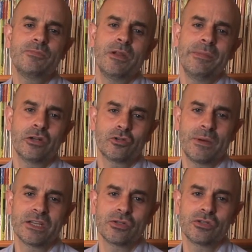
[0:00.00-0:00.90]
it is
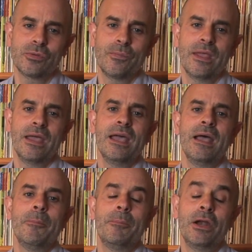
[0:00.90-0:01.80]
time to move on to the
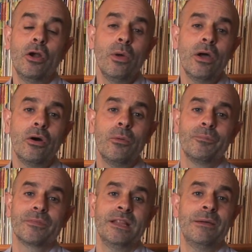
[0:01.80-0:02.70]
4th step,
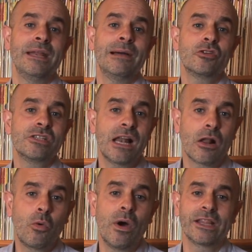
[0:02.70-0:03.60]
visual
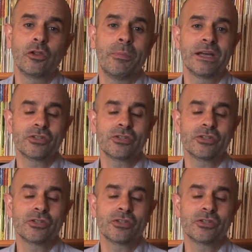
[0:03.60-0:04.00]
memory.